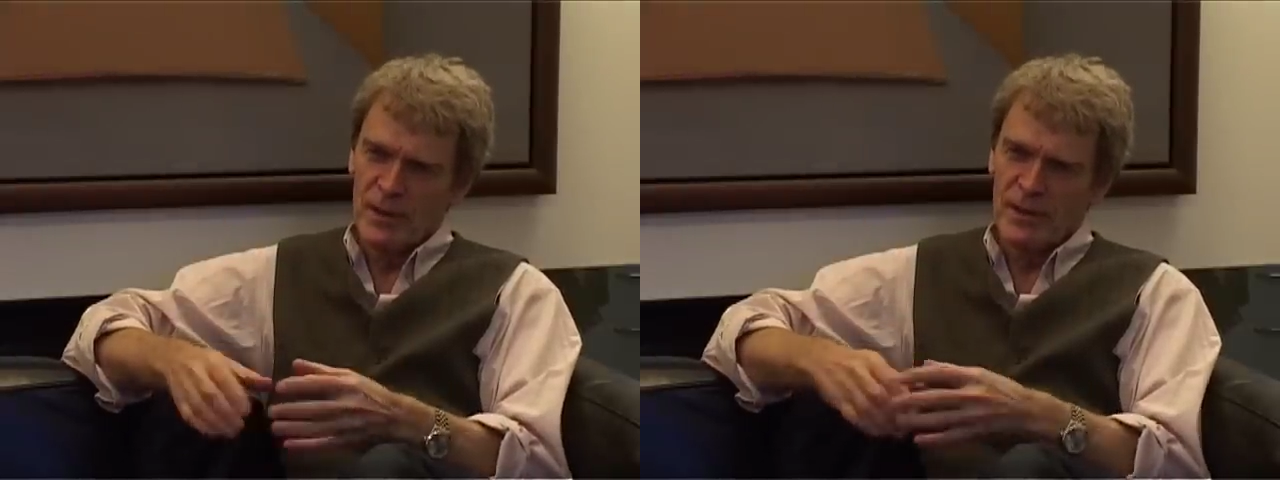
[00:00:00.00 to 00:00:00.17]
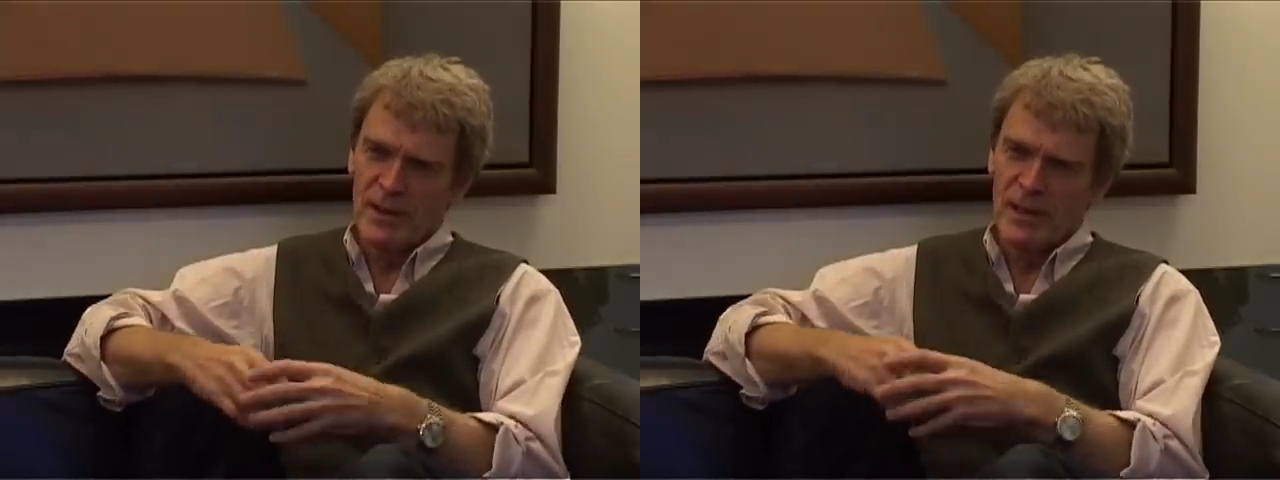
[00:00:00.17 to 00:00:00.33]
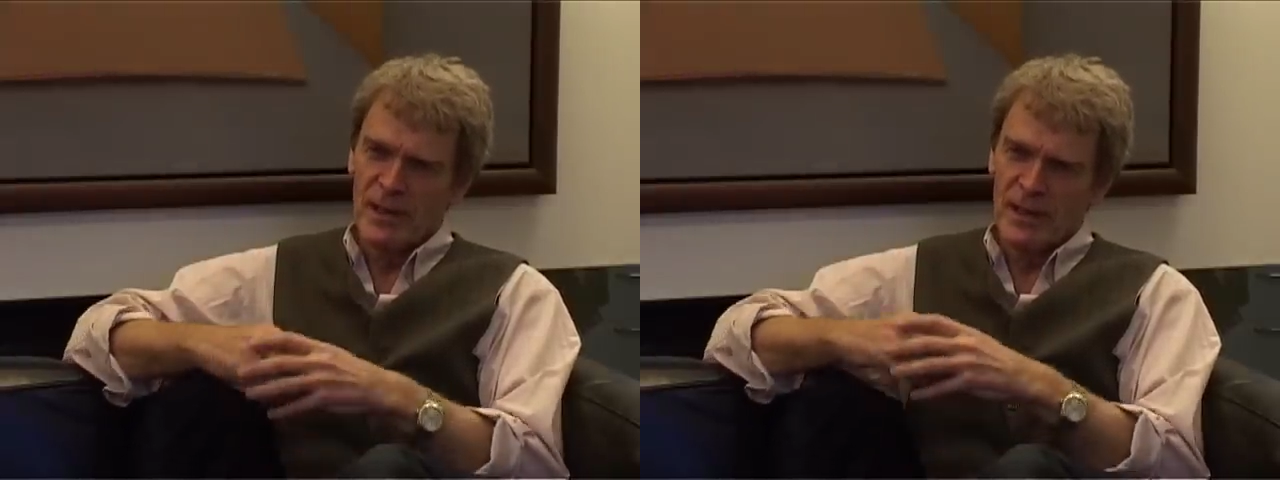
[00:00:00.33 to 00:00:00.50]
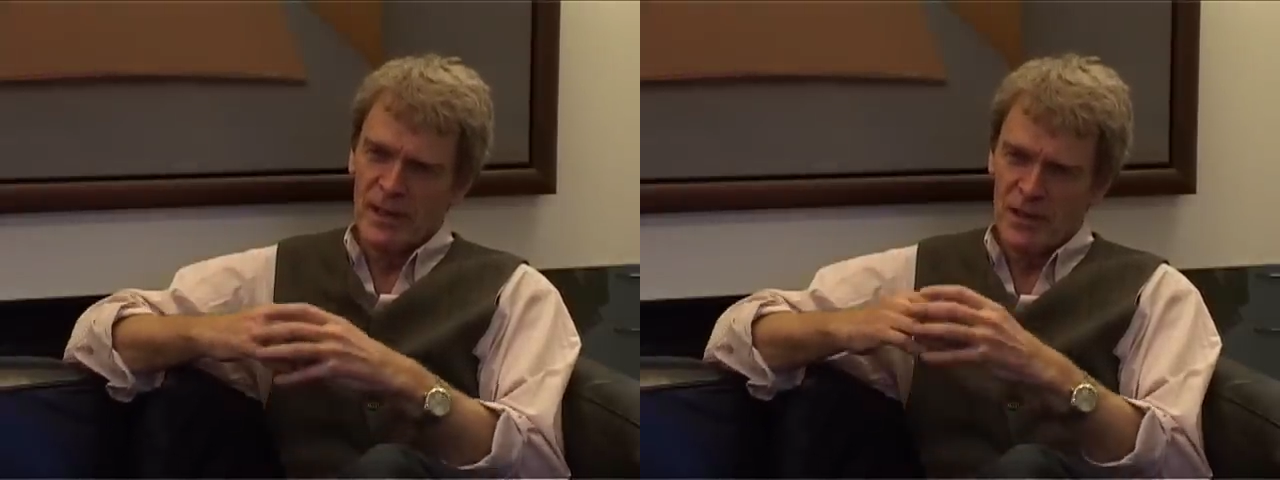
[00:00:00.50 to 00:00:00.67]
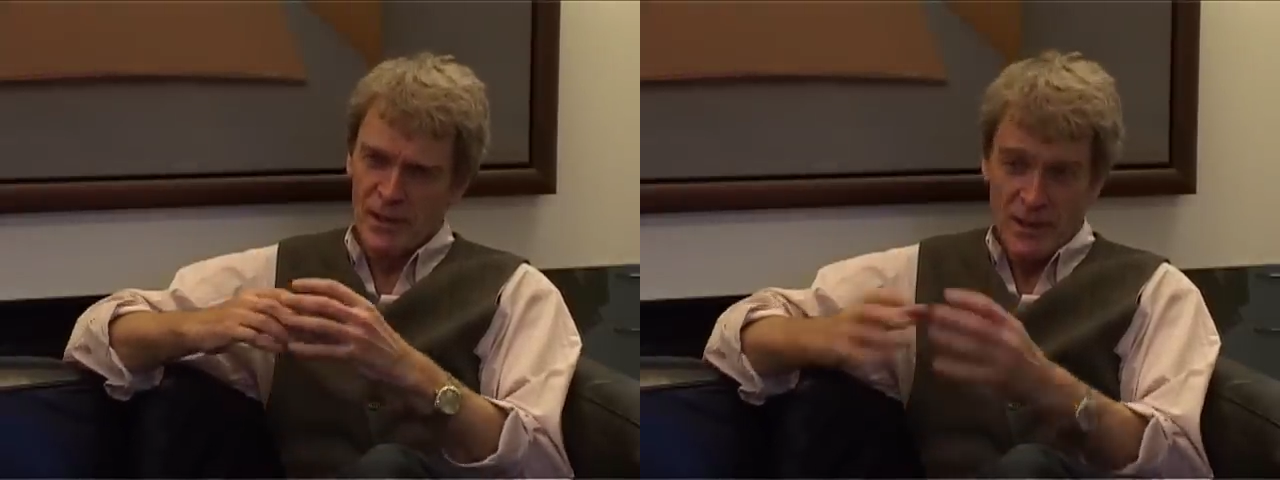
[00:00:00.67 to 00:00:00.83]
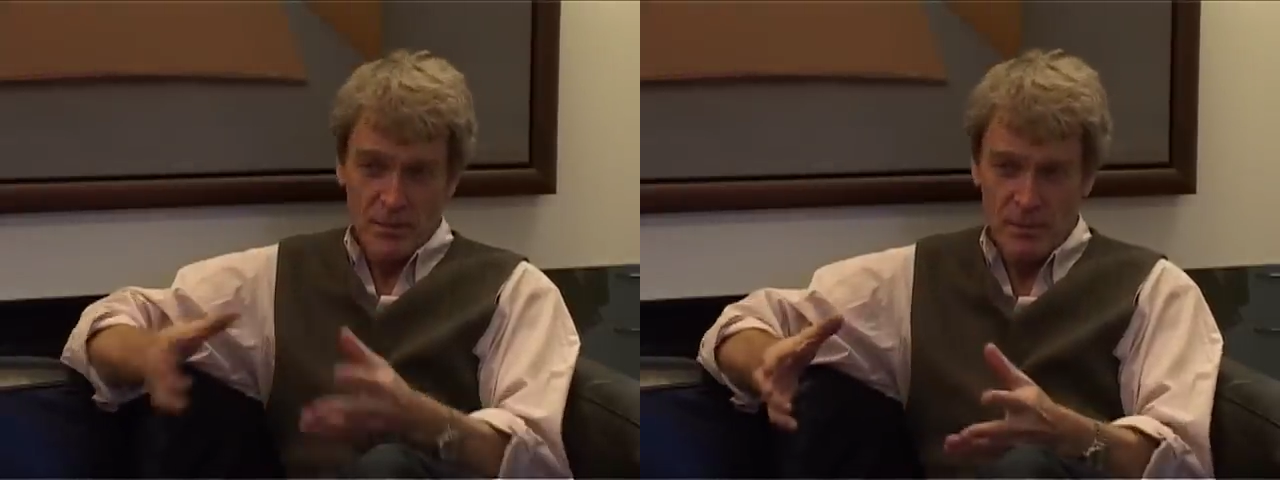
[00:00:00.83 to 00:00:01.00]
and I
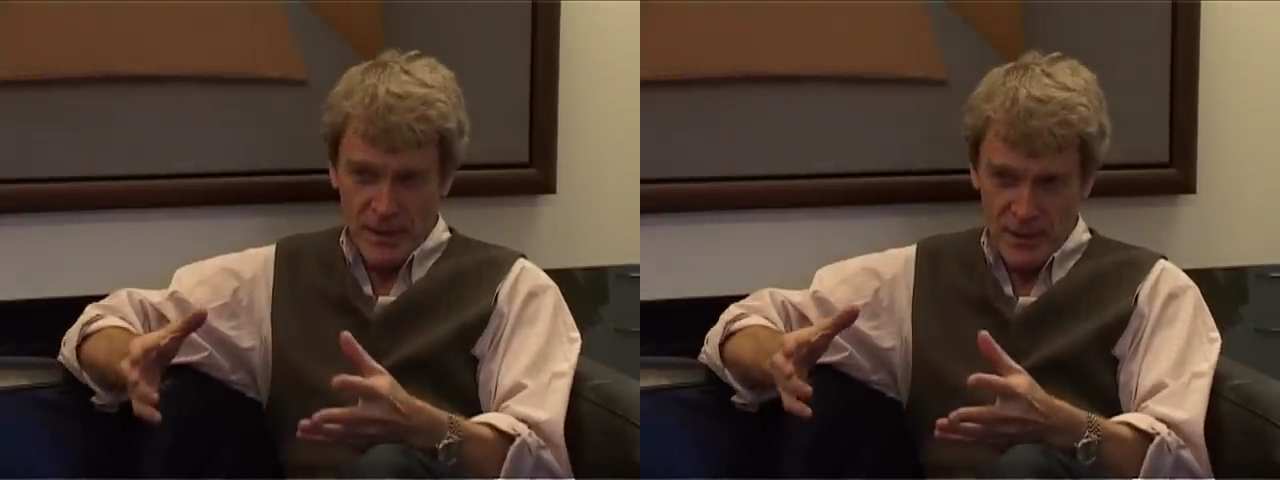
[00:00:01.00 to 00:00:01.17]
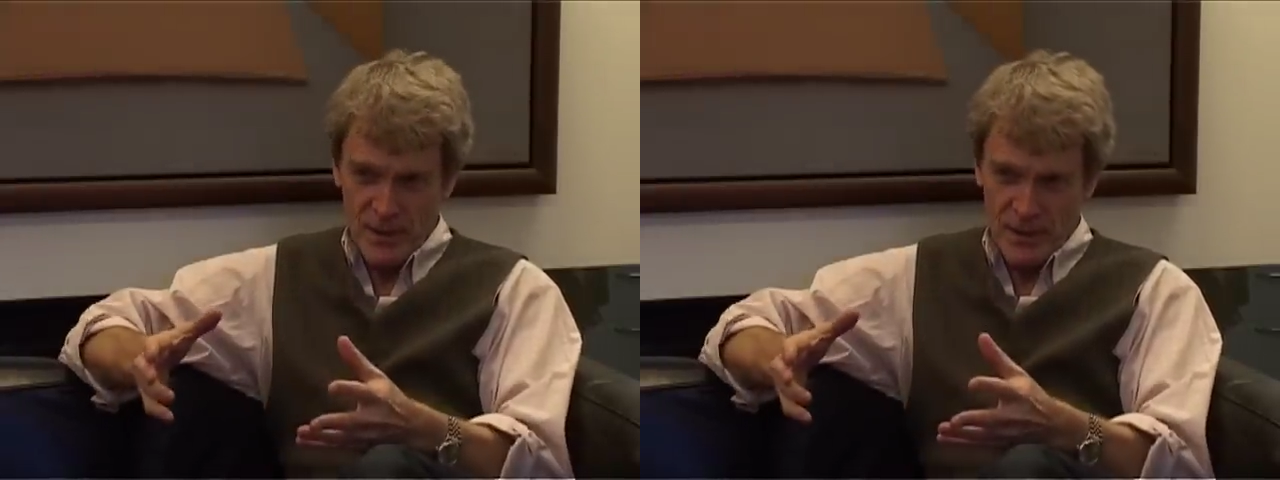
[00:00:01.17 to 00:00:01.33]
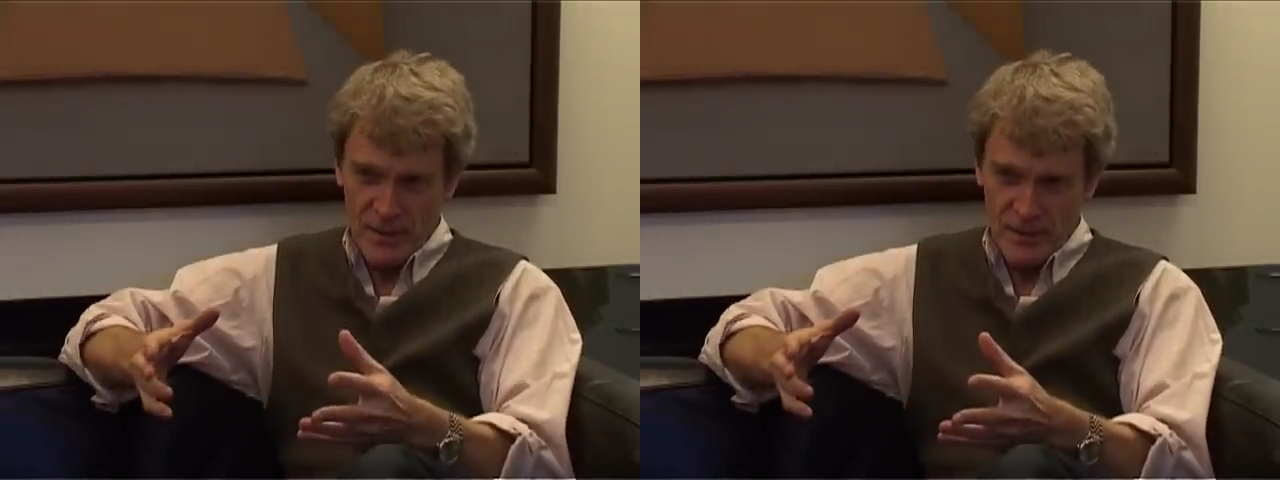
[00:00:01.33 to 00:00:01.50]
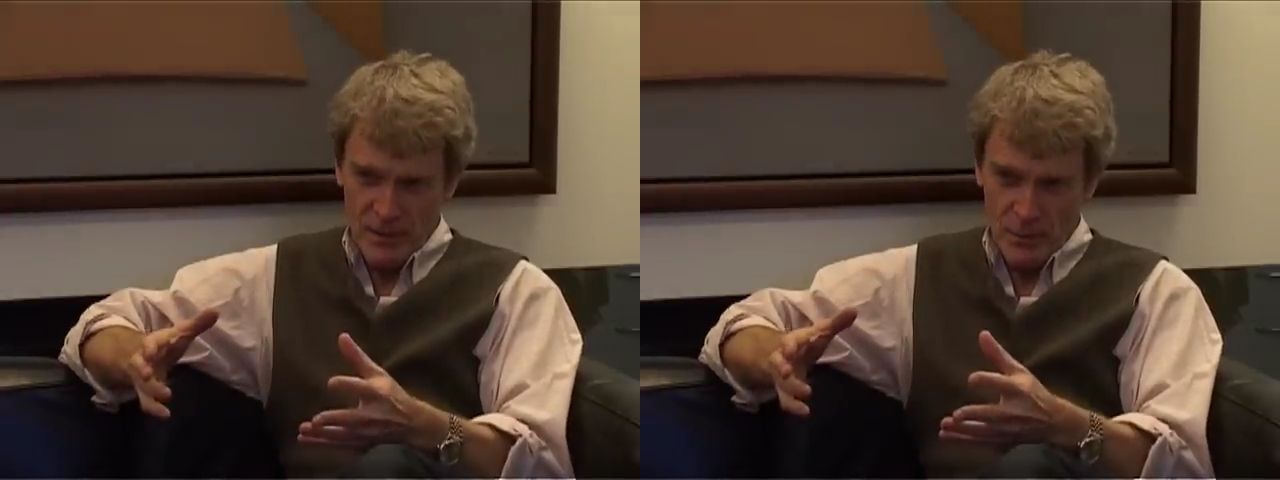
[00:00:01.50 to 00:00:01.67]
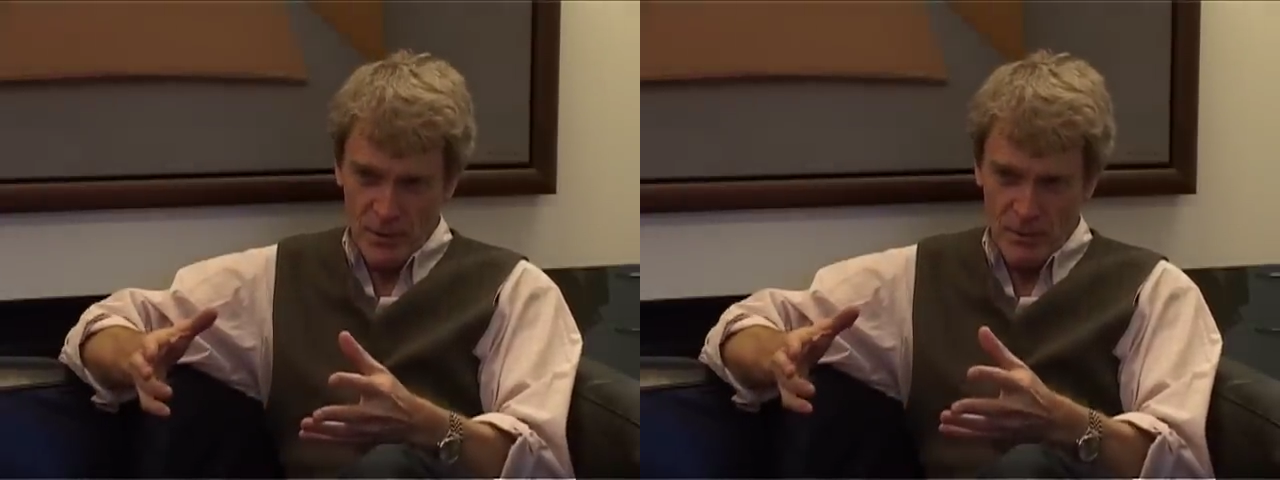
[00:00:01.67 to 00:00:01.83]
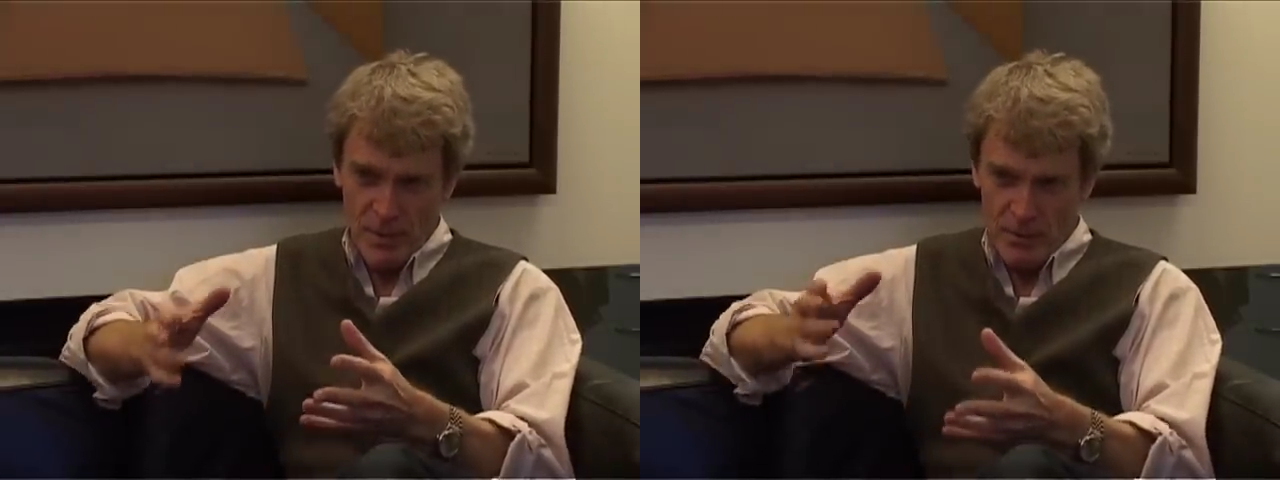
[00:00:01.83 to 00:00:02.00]
studied painting. I
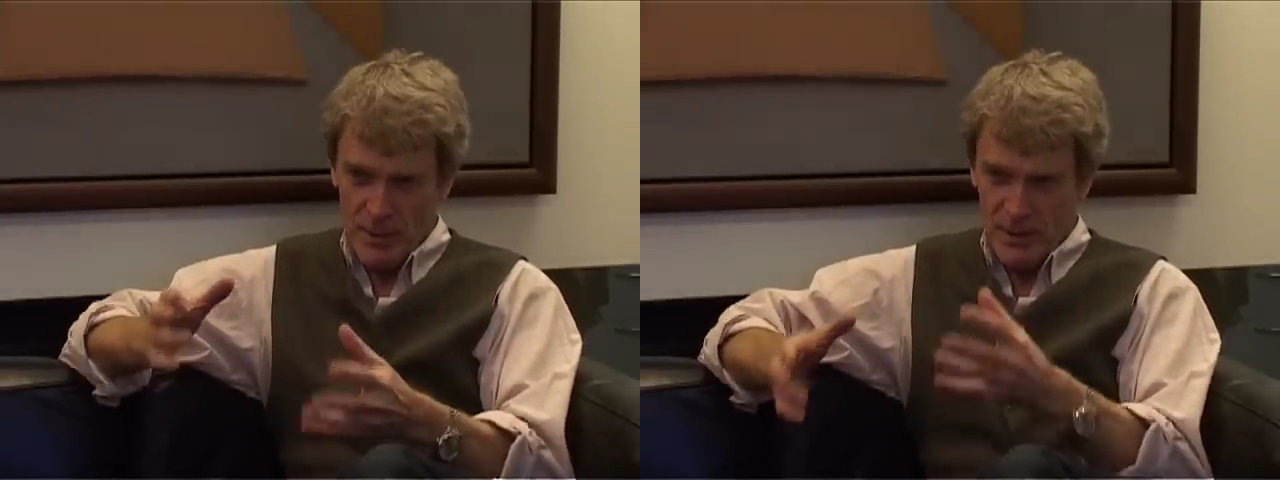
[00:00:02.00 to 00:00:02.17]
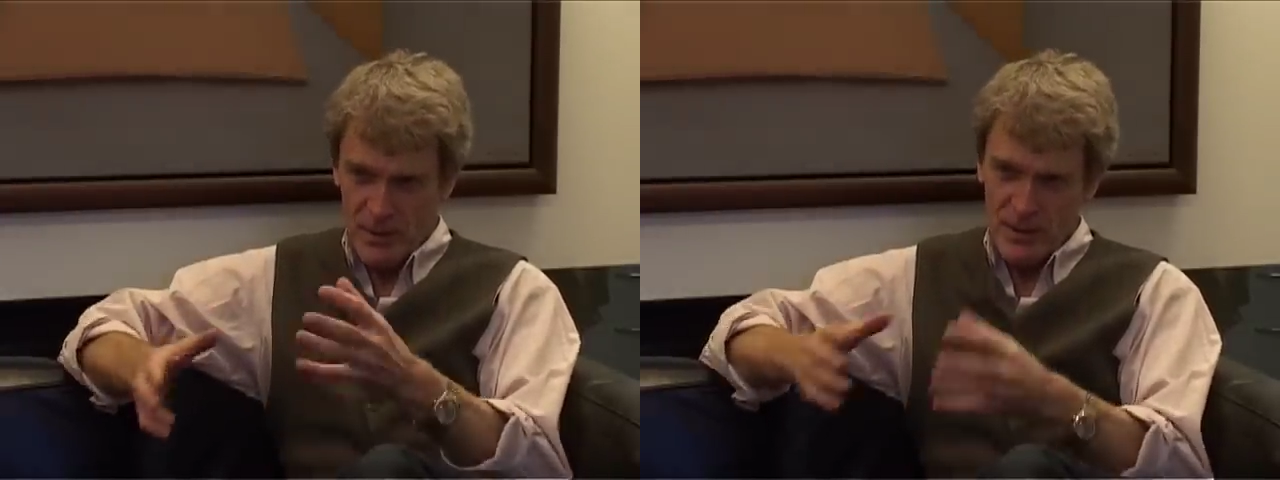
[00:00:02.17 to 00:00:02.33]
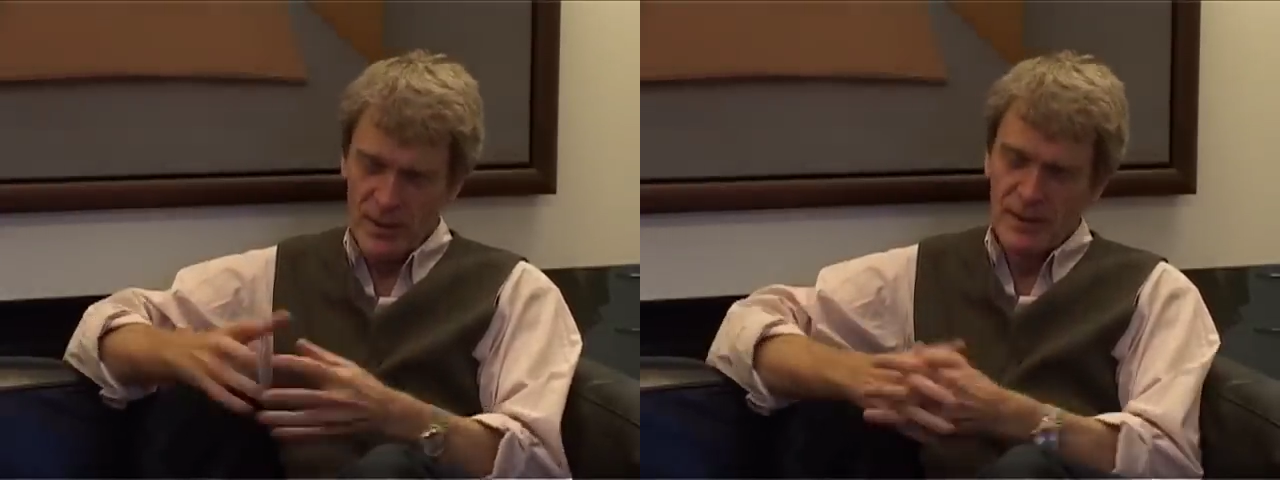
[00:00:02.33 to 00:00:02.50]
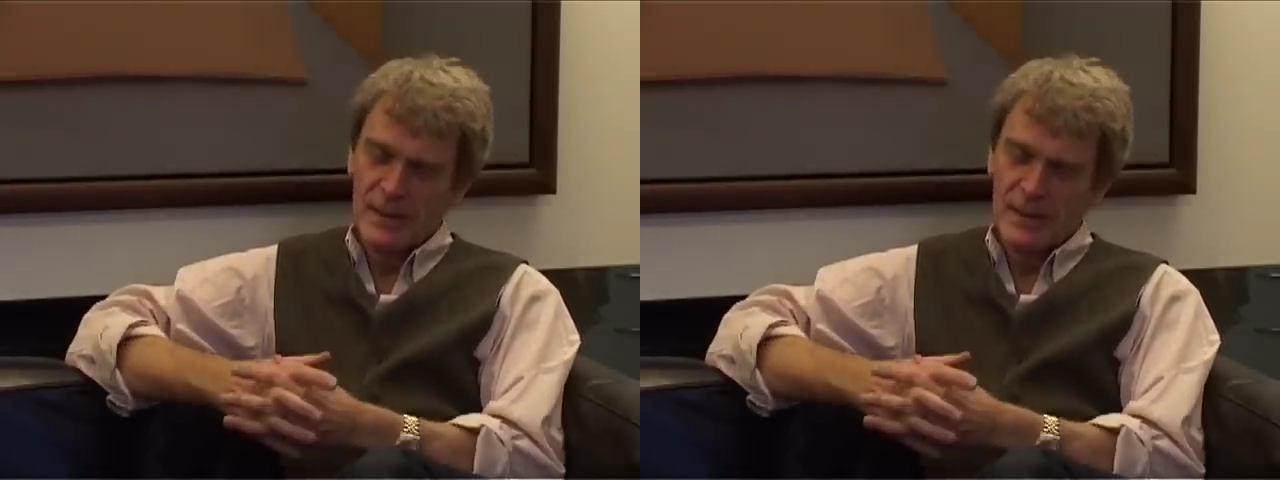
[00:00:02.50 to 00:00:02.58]
wanted to be a painter.